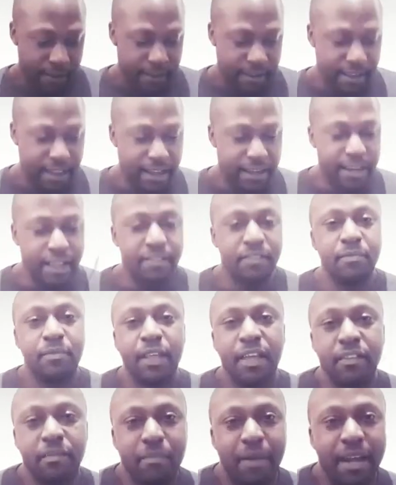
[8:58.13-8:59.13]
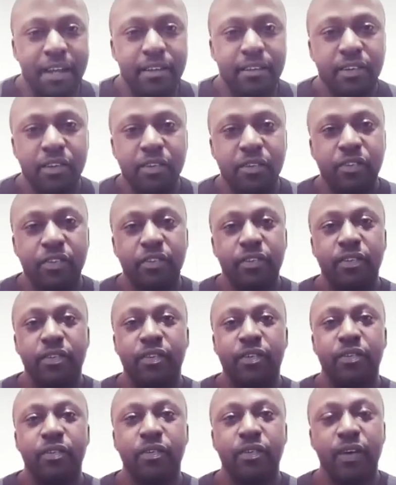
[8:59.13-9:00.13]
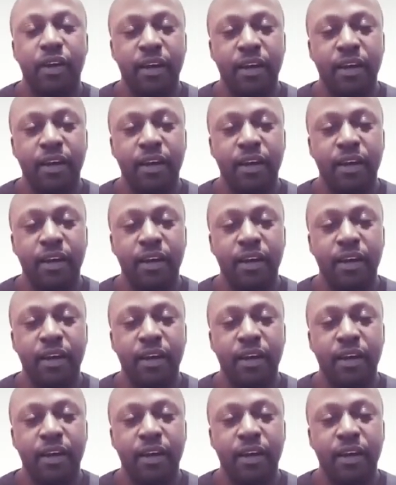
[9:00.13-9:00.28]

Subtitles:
yeah, that's my delusional